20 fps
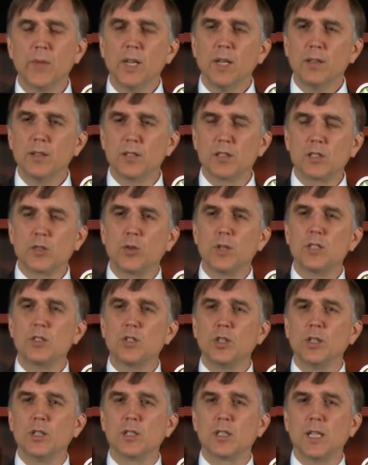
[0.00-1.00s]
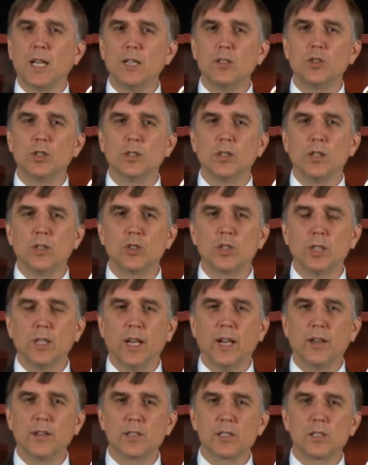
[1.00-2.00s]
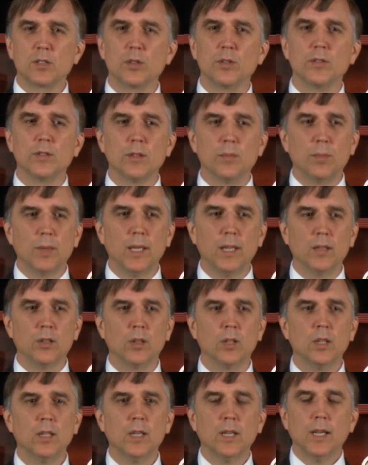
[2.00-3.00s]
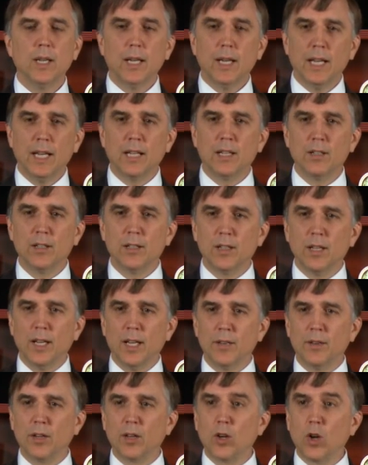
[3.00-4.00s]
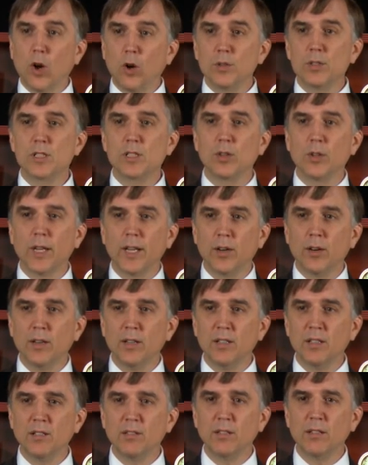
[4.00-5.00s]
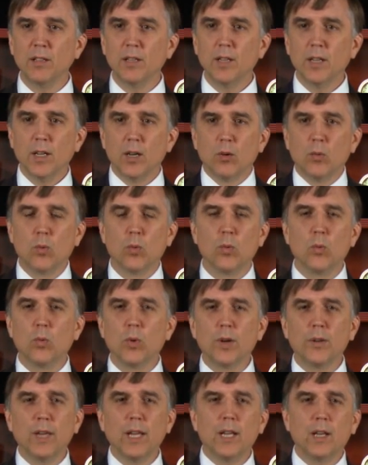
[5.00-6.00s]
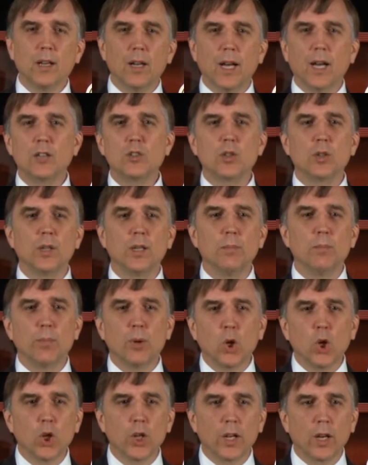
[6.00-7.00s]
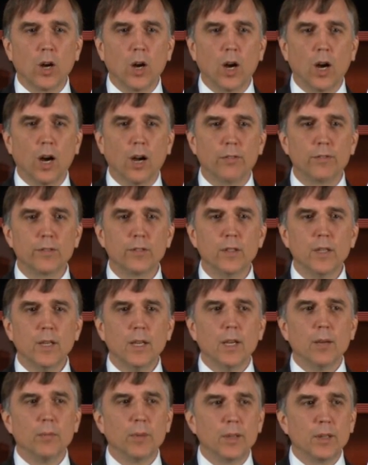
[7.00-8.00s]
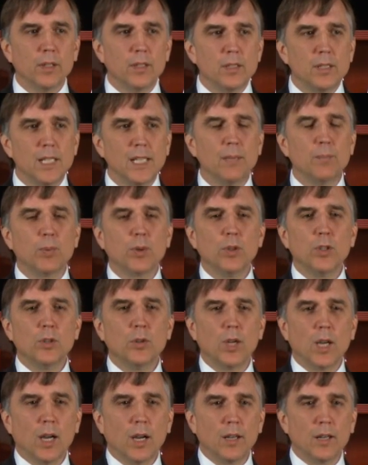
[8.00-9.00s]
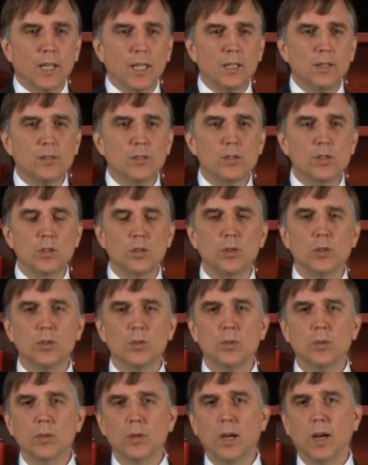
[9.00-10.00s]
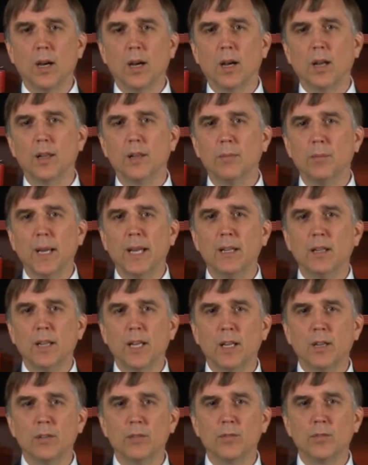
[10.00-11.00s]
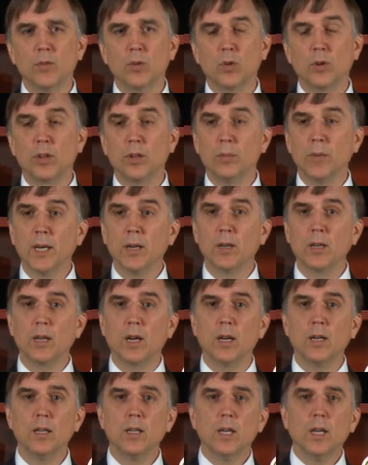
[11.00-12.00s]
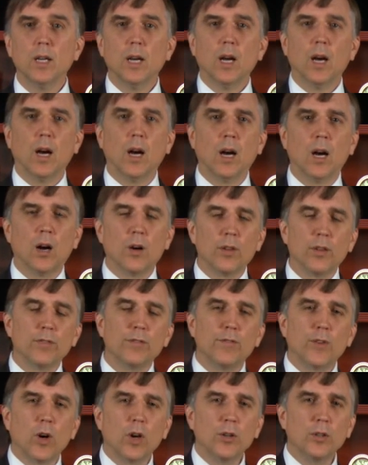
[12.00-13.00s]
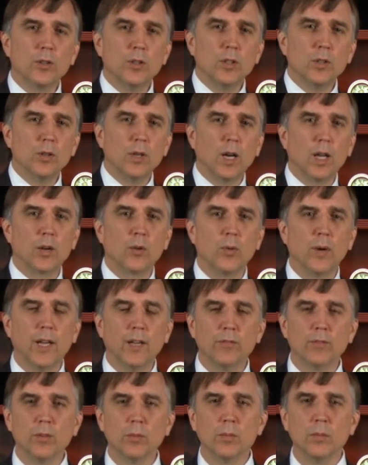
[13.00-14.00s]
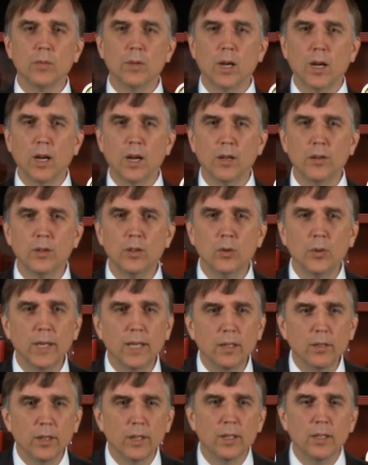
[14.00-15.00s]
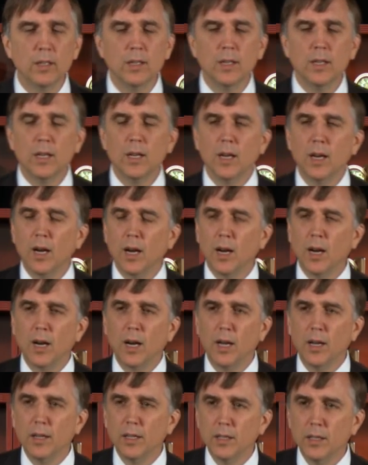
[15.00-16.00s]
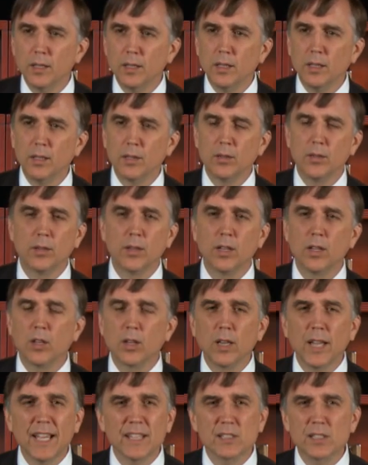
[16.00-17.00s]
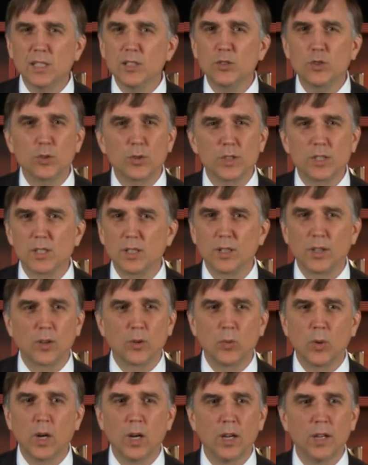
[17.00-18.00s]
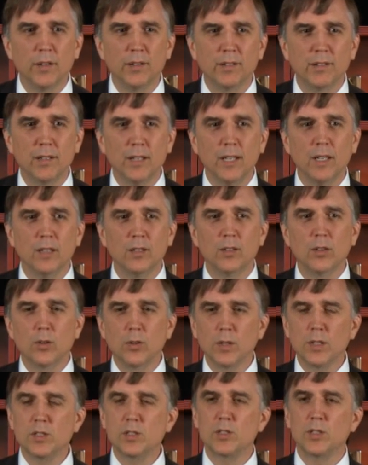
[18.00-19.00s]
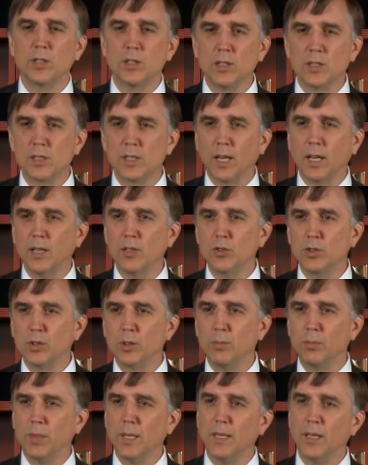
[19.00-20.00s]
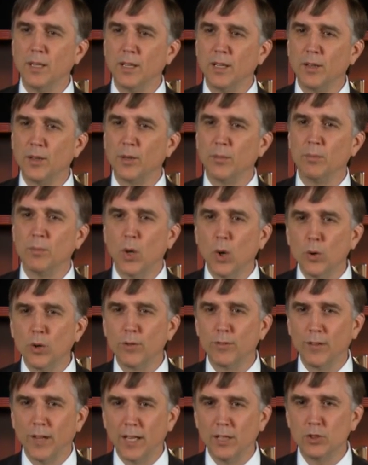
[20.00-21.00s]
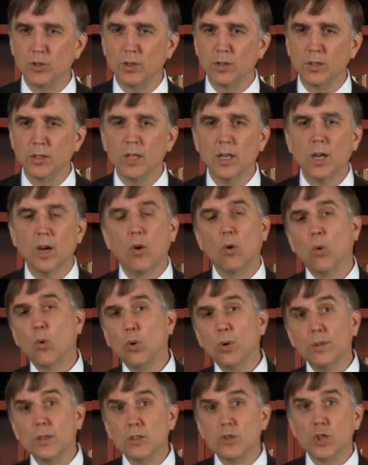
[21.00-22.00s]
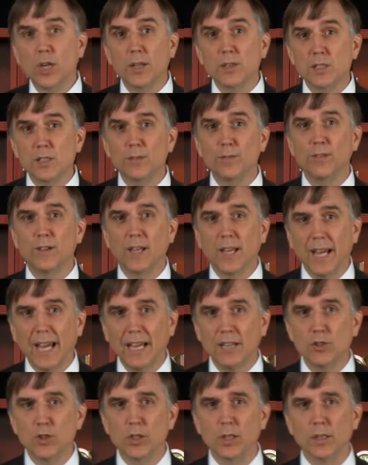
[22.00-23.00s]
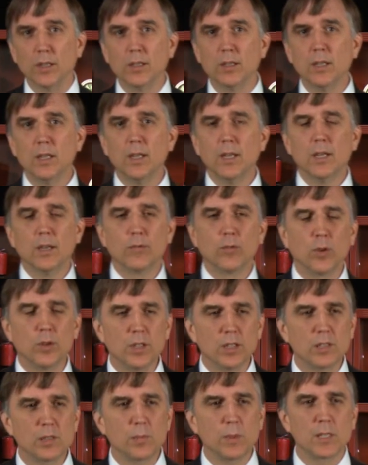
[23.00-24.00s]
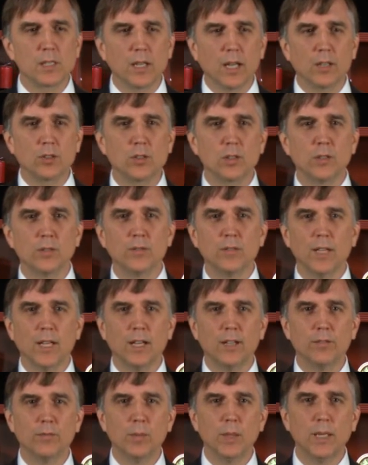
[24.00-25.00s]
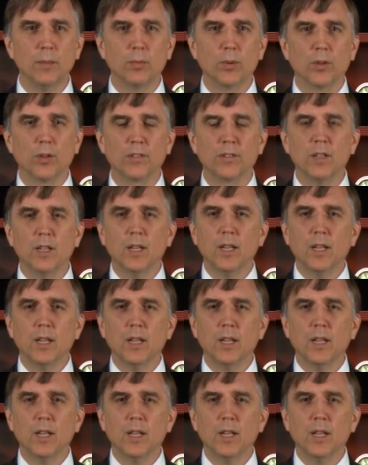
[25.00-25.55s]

This Christianization notion had a certain appeal in the coastal areas where they could actually pull it off. But the deeper you got into the mainland of North America, the farther you got away from New England, the less interest there was in Christianization being the motivation or the justification for dispossession of native peoples.